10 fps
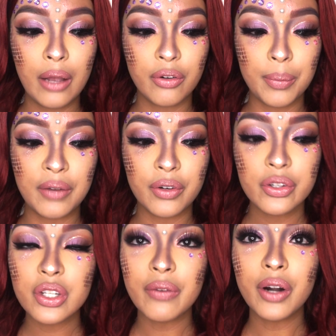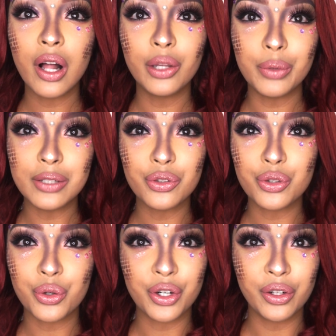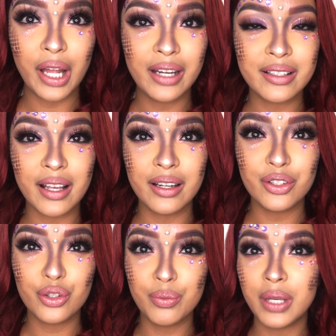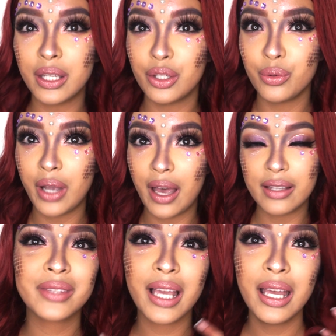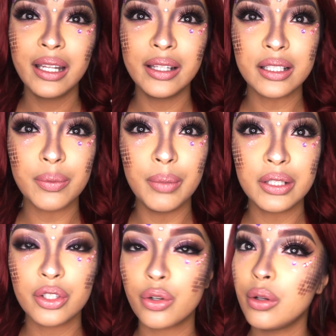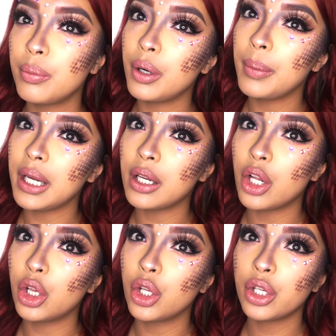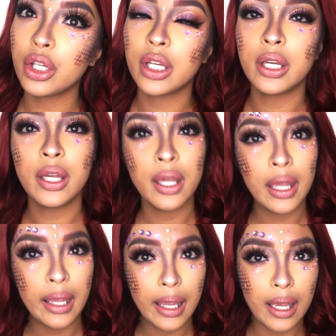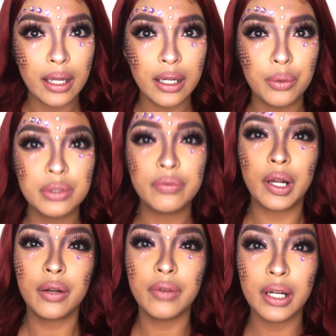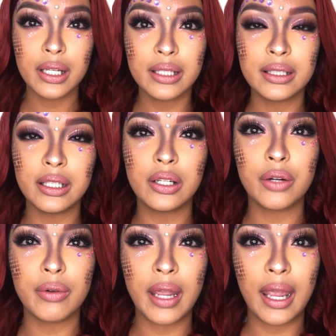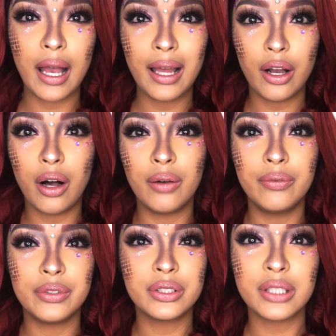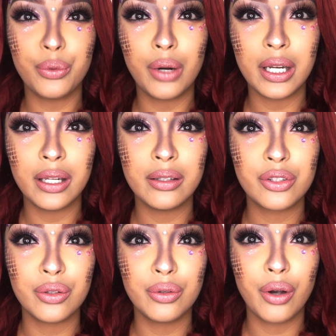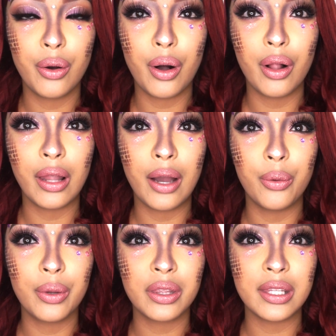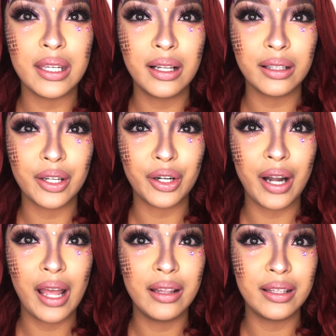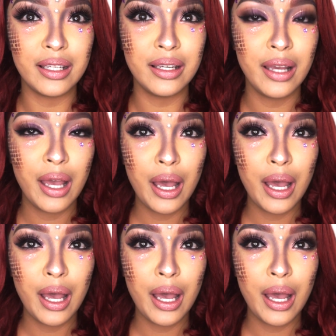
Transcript: For my first ever Halloween tutorial, I decided to make you guys this mystical mermaid look, and it was very easy to create. I obviously wanted to go all out with the glitter and the